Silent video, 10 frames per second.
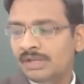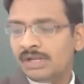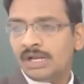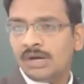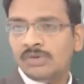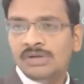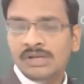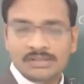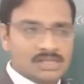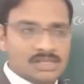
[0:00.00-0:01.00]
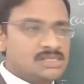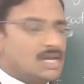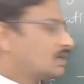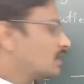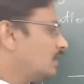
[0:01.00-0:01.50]
Now this
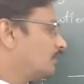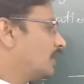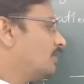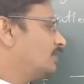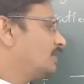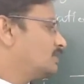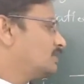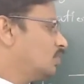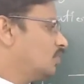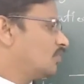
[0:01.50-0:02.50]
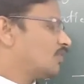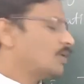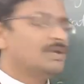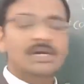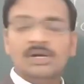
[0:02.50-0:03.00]
center of gravity is moved
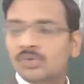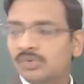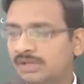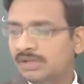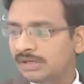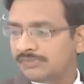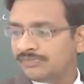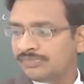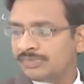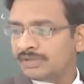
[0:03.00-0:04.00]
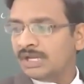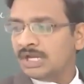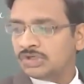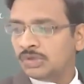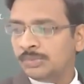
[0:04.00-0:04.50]
from here to here,
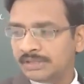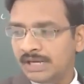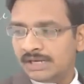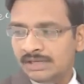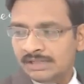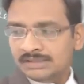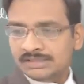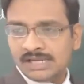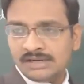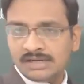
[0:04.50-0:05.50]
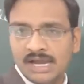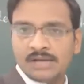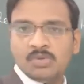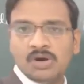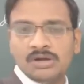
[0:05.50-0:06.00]
assuming that this
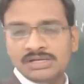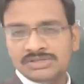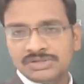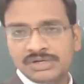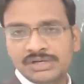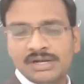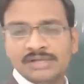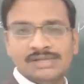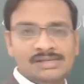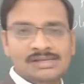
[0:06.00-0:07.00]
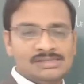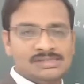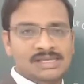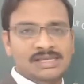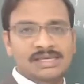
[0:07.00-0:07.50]
entire body is treated as a
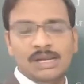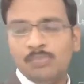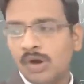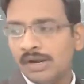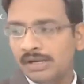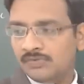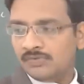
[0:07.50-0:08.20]
single point,